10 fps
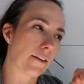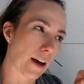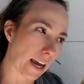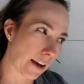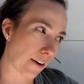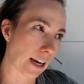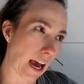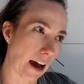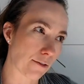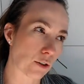if I
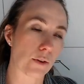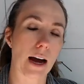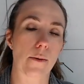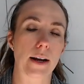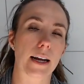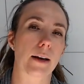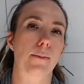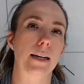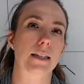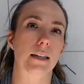have to go that way to hit my
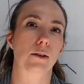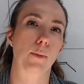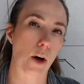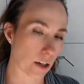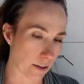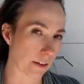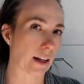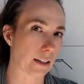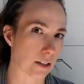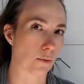single bond, then
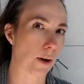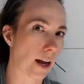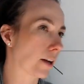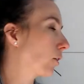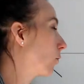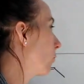that's the way I go.